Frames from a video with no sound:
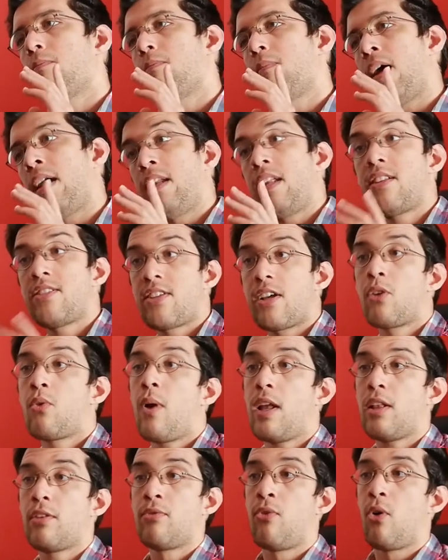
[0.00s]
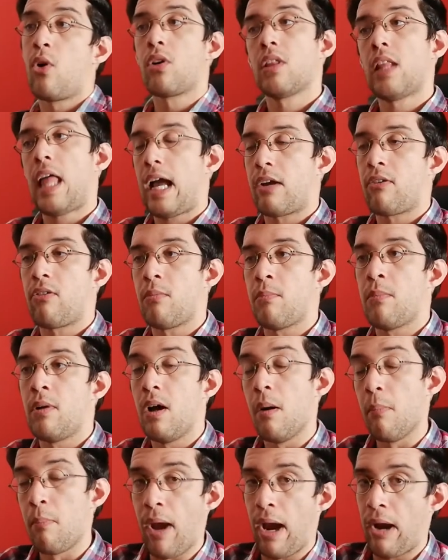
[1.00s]
and it's a grade 4
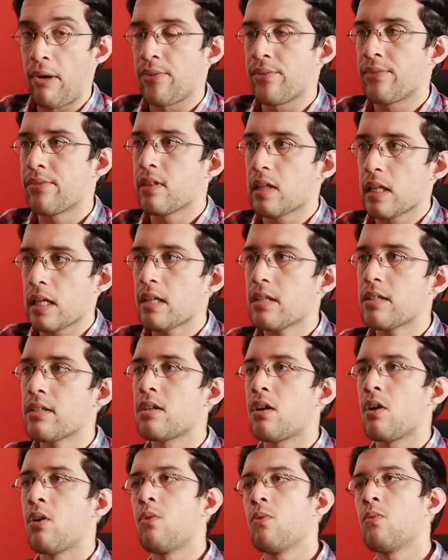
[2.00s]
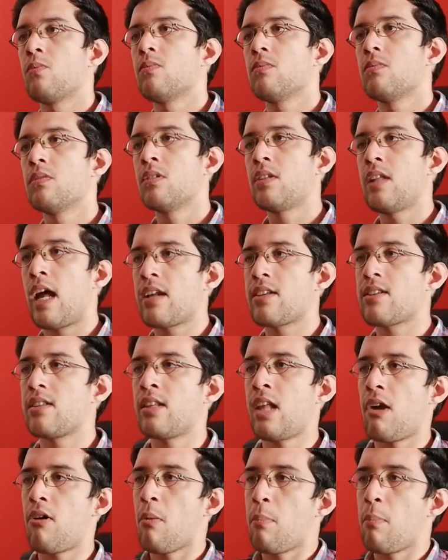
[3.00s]
lacrima apparently so there there